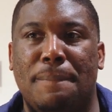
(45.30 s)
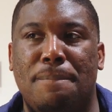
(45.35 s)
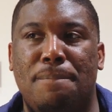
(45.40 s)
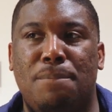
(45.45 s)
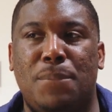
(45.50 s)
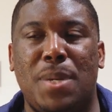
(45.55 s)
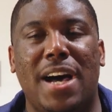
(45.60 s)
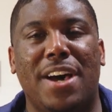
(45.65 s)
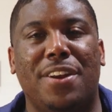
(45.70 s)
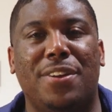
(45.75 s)

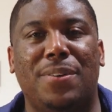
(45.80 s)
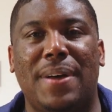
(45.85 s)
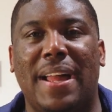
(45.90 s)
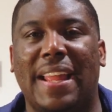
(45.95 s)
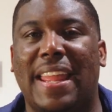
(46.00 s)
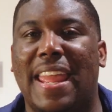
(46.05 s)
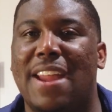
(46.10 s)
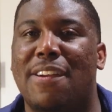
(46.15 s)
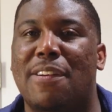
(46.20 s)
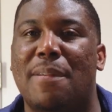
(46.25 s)
model. I
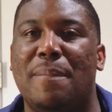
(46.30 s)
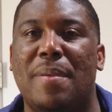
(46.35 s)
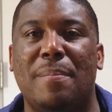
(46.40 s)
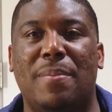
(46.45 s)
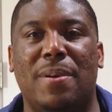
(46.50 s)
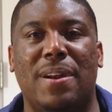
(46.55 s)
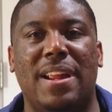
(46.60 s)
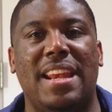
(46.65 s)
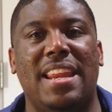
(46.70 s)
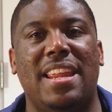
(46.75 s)
can't
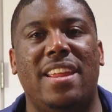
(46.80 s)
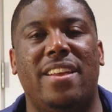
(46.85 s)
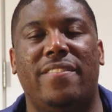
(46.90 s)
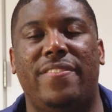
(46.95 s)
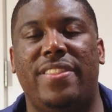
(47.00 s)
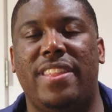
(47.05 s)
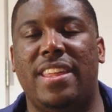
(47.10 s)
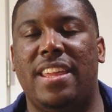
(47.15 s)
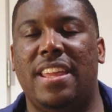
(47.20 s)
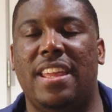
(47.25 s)
remember any
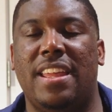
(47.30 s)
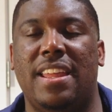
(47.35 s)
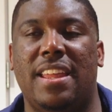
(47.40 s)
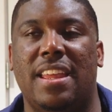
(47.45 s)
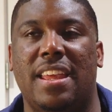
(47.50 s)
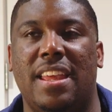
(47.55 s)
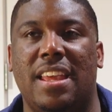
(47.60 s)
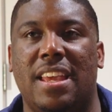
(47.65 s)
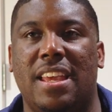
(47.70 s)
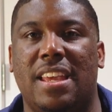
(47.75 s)
of the
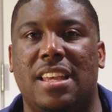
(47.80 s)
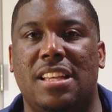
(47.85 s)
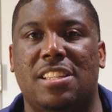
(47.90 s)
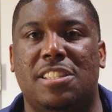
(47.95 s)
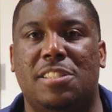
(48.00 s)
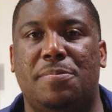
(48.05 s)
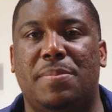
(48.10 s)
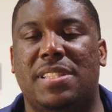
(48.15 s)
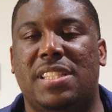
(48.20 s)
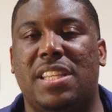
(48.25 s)

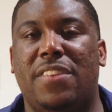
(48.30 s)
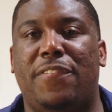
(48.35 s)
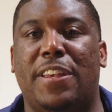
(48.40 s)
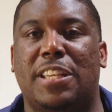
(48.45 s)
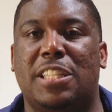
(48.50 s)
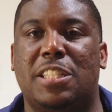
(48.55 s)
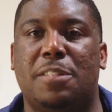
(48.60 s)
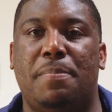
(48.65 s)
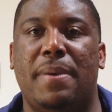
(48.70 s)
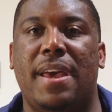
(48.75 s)
specific
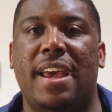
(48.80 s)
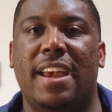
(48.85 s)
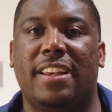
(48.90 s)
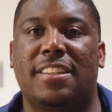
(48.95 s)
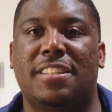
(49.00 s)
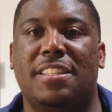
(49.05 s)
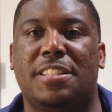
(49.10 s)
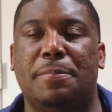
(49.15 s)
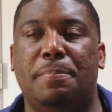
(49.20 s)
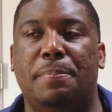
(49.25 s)

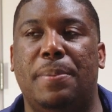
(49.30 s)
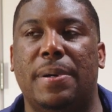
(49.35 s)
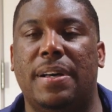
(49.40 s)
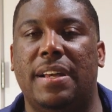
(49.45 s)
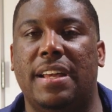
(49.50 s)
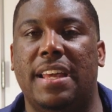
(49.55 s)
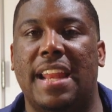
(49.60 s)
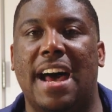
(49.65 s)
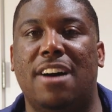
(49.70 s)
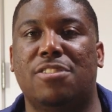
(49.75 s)
specs,
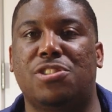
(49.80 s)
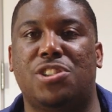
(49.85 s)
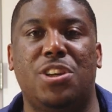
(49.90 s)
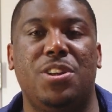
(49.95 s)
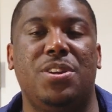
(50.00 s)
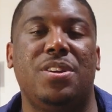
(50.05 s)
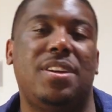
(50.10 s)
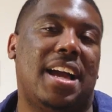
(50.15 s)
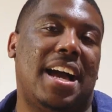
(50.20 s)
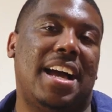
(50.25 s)
but I'll show
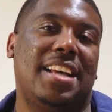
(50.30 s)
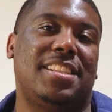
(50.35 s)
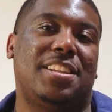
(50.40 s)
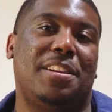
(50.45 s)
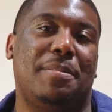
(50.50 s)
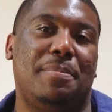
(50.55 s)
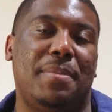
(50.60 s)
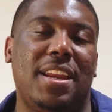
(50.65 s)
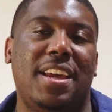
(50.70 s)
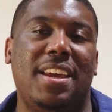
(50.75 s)
you guys in
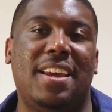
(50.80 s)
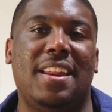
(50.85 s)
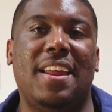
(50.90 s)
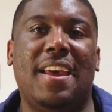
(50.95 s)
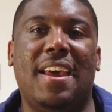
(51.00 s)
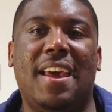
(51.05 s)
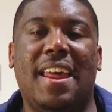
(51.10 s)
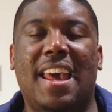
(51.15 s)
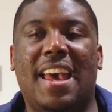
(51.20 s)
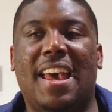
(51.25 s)
a minute.
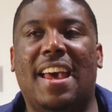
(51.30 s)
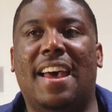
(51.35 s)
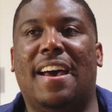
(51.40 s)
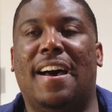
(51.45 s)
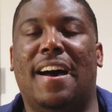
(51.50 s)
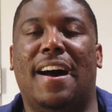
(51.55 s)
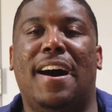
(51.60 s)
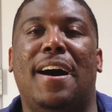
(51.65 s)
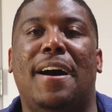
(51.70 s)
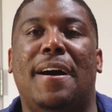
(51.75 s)

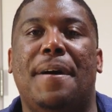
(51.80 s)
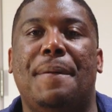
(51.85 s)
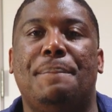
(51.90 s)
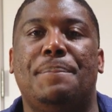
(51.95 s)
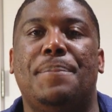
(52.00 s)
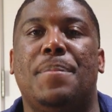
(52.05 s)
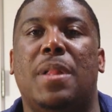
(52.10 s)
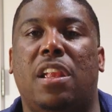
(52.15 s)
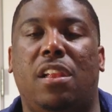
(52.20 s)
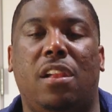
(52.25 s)

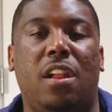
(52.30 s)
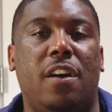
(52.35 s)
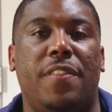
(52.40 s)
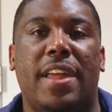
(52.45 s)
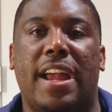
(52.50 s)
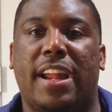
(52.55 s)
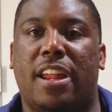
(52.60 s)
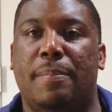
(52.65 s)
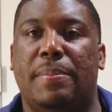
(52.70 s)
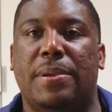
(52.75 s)
Love
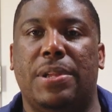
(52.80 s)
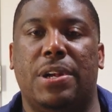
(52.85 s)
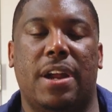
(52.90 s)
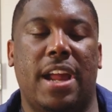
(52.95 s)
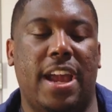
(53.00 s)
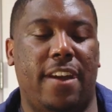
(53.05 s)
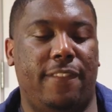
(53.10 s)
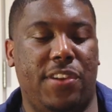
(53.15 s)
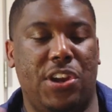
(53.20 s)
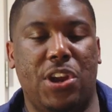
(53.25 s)
that computer.
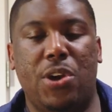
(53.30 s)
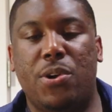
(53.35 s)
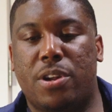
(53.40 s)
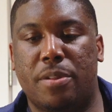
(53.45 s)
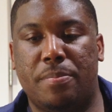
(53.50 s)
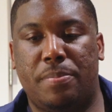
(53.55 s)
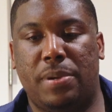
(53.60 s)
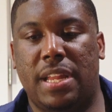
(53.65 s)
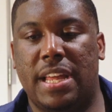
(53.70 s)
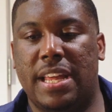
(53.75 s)
Have no
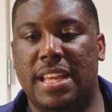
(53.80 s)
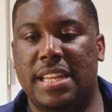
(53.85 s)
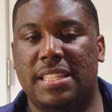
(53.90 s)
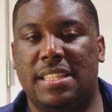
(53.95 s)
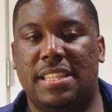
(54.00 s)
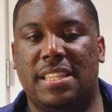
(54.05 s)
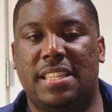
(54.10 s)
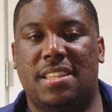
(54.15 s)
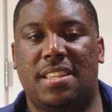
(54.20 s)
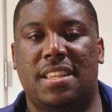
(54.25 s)

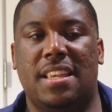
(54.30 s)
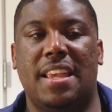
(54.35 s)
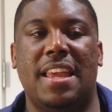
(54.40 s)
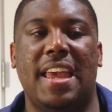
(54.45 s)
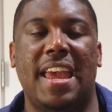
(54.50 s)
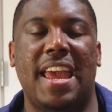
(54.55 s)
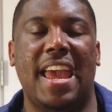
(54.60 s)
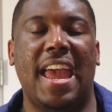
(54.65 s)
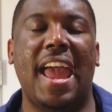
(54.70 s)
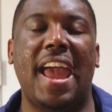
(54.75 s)
complaints.
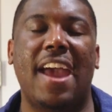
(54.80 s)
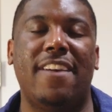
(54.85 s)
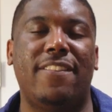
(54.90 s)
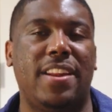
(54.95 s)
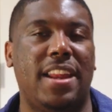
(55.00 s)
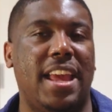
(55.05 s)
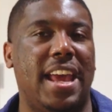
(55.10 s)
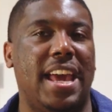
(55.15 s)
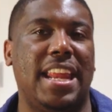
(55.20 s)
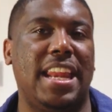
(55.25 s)

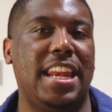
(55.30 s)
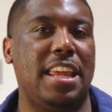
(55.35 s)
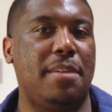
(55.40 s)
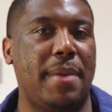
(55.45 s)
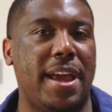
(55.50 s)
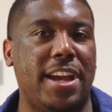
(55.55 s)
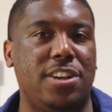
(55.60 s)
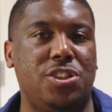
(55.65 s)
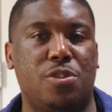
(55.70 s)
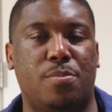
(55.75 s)
Haven't had any
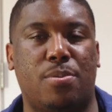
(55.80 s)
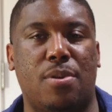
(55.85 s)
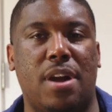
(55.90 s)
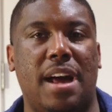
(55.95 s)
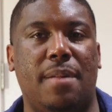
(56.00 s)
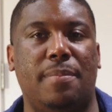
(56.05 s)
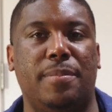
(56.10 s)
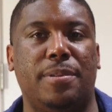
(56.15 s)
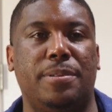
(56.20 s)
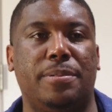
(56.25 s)
major
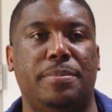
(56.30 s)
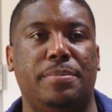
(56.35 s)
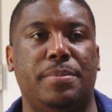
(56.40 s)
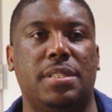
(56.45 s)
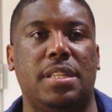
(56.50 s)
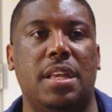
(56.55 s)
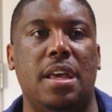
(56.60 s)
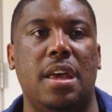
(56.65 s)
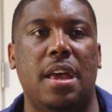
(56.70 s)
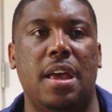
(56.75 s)

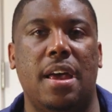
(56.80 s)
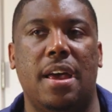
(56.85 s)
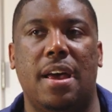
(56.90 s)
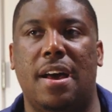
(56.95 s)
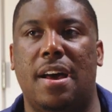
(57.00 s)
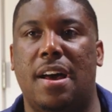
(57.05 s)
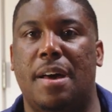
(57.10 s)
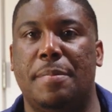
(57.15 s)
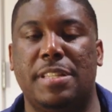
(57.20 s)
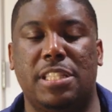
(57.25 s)
problems.
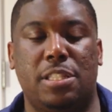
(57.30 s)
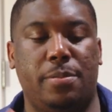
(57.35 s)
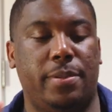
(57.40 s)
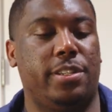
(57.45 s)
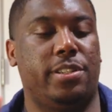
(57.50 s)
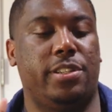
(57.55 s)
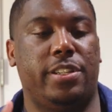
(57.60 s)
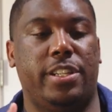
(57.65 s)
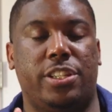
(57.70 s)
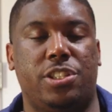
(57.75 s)
It's
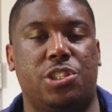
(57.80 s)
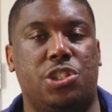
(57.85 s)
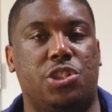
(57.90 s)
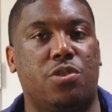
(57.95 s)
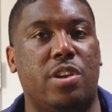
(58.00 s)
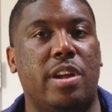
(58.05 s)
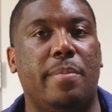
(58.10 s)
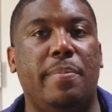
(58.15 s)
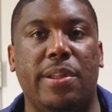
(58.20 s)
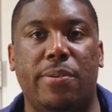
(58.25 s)

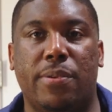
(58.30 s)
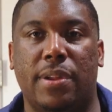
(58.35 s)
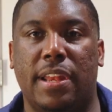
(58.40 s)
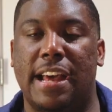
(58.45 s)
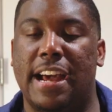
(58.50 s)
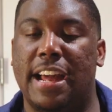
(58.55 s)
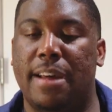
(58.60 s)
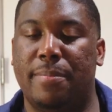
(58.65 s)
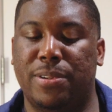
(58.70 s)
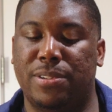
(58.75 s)
extremely
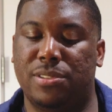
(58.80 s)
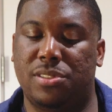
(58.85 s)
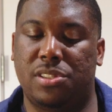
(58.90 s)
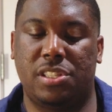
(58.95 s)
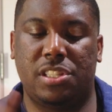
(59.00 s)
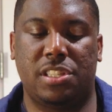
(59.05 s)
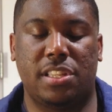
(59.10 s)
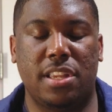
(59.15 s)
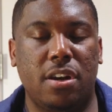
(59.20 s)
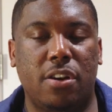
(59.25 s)
reliable,
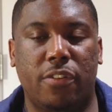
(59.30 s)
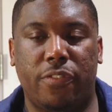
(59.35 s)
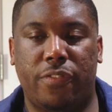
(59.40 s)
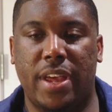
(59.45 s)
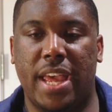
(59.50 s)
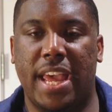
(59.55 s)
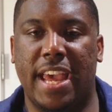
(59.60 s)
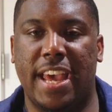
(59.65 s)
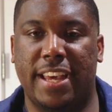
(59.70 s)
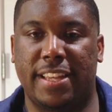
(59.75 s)
still
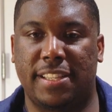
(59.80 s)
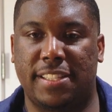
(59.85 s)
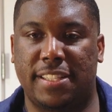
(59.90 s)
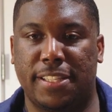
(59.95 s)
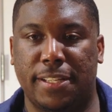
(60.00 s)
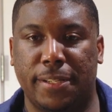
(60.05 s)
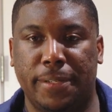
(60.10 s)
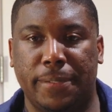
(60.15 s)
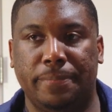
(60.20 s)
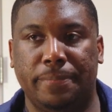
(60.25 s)
fast,